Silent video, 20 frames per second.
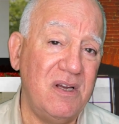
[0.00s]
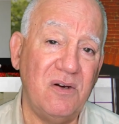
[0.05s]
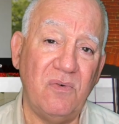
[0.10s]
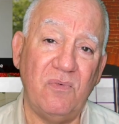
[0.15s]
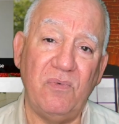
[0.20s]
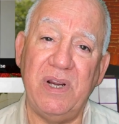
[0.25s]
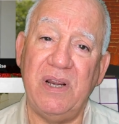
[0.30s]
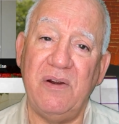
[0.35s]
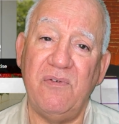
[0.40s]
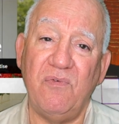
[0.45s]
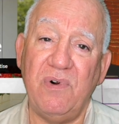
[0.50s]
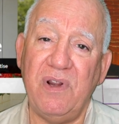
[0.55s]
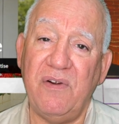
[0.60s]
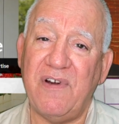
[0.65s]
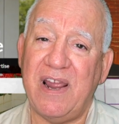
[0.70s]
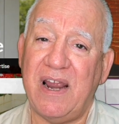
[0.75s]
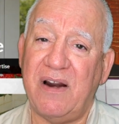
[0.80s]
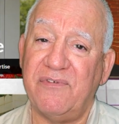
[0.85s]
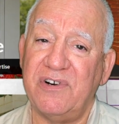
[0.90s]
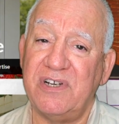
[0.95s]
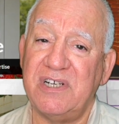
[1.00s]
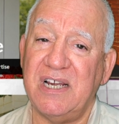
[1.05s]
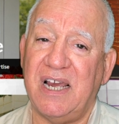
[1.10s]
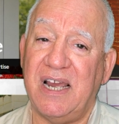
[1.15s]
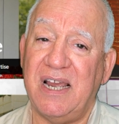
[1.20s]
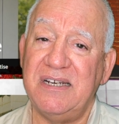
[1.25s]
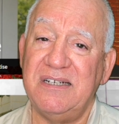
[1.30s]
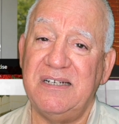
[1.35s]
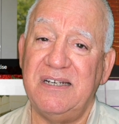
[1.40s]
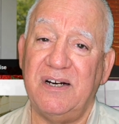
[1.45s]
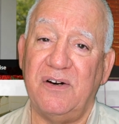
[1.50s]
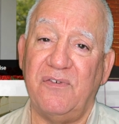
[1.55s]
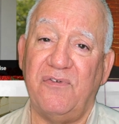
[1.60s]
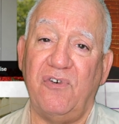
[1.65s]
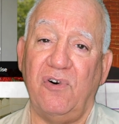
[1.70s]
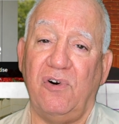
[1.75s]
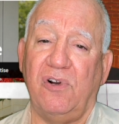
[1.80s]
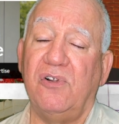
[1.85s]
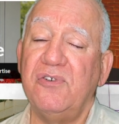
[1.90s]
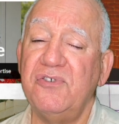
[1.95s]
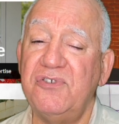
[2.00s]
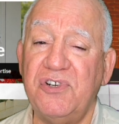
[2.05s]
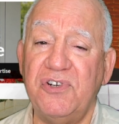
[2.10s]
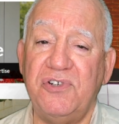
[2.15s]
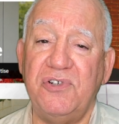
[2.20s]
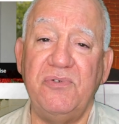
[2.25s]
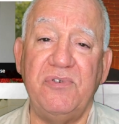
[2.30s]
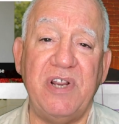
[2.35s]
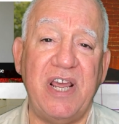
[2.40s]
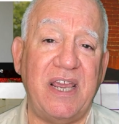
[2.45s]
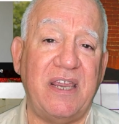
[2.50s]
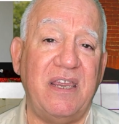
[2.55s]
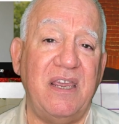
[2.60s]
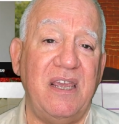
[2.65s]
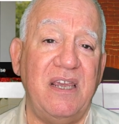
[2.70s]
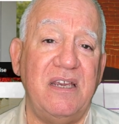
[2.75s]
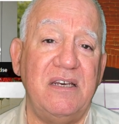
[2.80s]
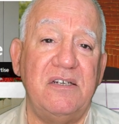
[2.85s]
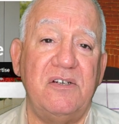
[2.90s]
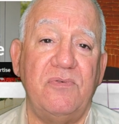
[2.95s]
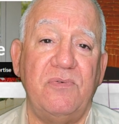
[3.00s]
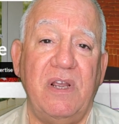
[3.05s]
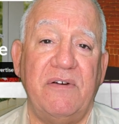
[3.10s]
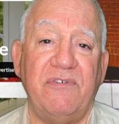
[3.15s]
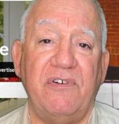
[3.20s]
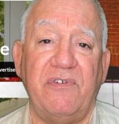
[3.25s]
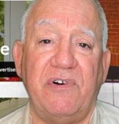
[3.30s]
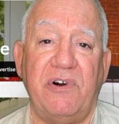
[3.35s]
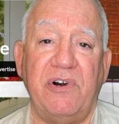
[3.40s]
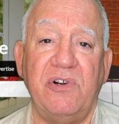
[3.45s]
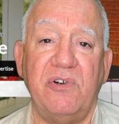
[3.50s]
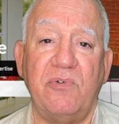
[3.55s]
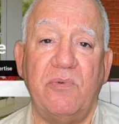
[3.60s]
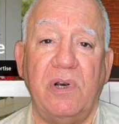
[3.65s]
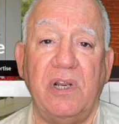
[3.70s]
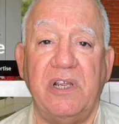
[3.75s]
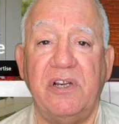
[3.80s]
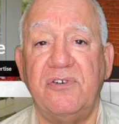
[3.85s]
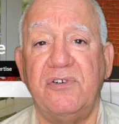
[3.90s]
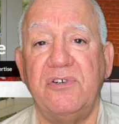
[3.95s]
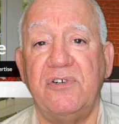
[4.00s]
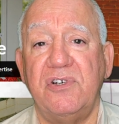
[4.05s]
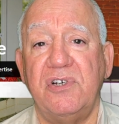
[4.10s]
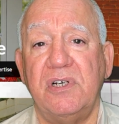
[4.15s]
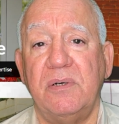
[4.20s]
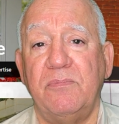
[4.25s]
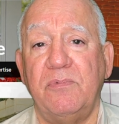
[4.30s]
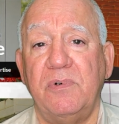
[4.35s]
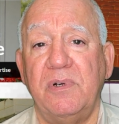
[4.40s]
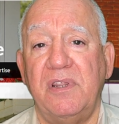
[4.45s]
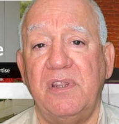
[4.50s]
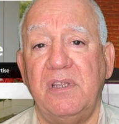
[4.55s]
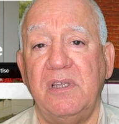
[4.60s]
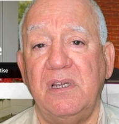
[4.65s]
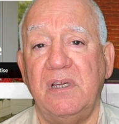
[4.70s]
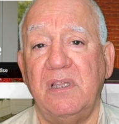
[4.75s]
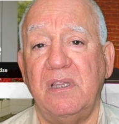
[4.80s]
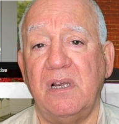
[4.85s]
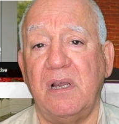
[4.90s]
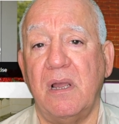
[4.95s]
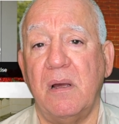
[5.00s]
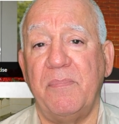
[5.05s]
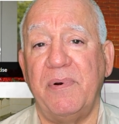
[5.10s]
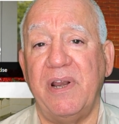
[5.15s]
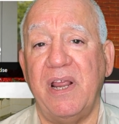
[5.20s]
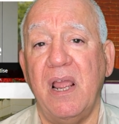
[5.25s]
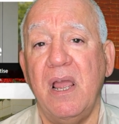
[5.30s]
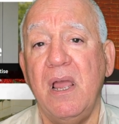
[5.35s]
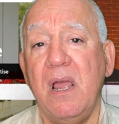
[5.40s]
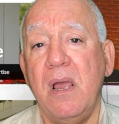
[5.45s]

We've advertised there for close to 2 decades. We have a very good relationship with the company.